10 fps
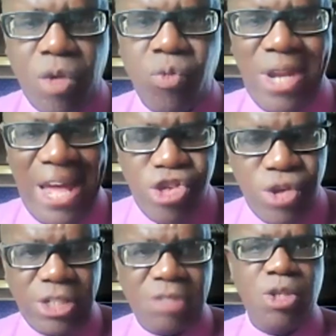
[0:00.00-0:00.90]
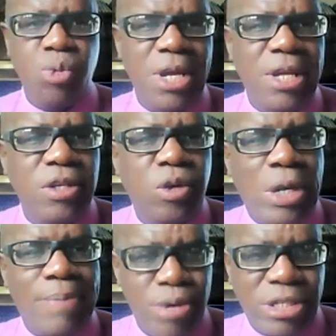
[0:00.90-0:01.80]
relations between
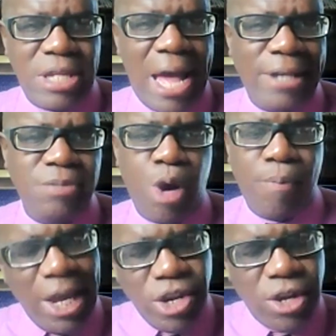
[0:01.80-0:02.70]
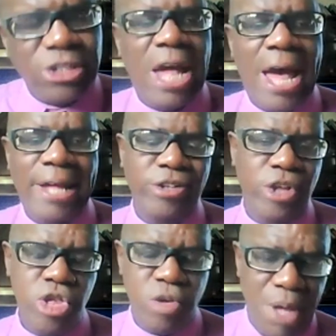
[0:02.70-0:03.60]
Great Britain and Barbados
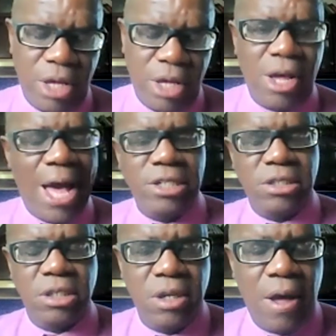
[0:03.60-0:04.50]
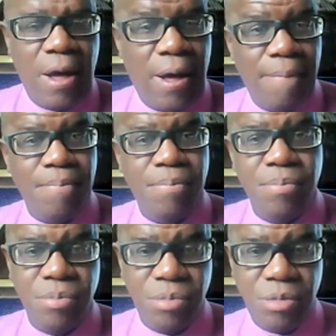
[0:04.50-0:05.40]
and Jamaica and
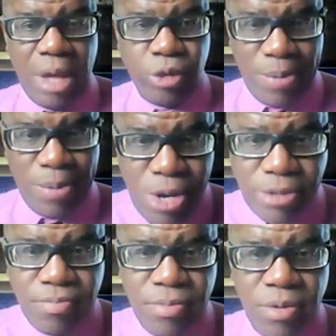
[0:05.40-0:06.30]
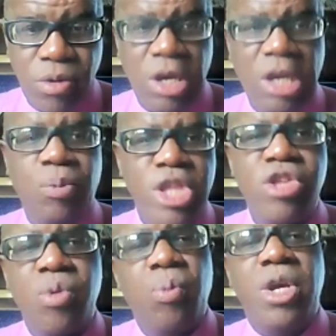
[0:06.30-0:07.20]
Great Britain, in
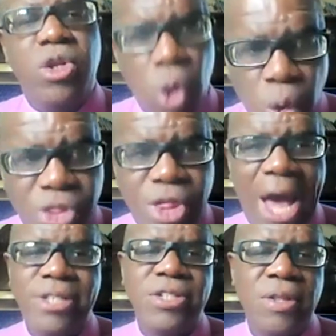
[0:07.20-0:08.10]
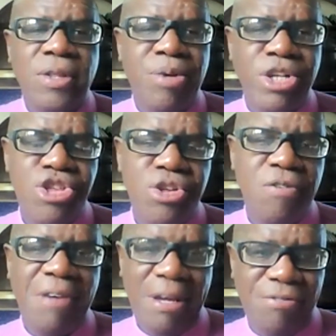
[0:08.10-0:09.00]
which we know that the British
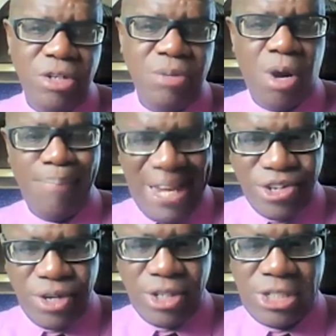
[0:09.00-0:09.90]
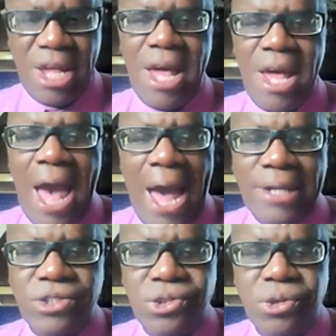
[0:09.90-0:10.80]
favored Barbados
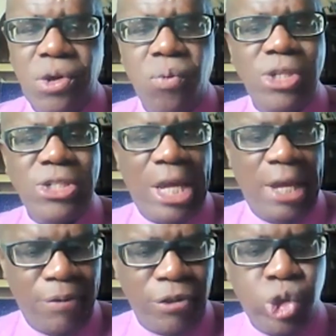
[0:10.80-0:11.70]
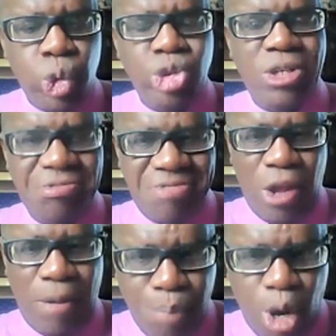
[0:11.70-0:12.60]
and was able to
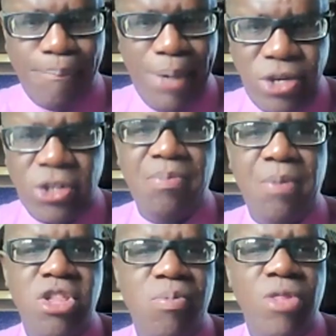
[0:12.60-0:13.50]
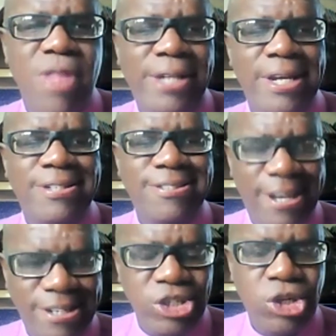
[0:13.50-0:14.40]
develop Barbados much more than it
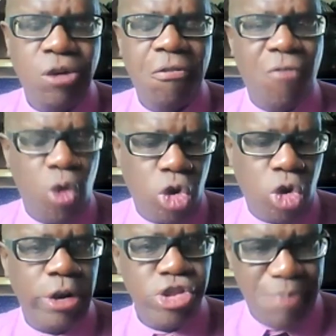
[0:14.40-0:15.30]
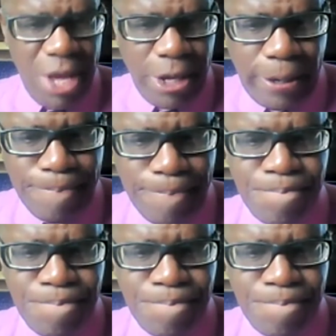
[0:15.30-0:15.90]
did for Jamaica.